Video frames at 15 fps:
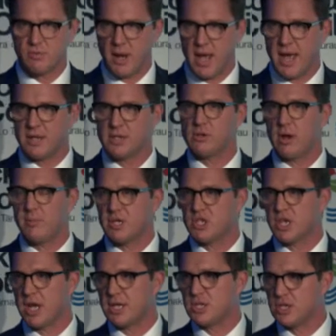around climate
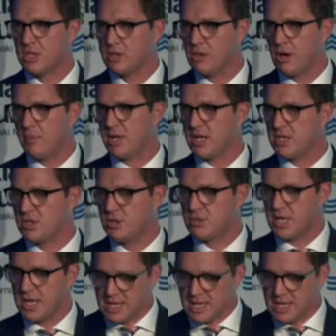change and climate issues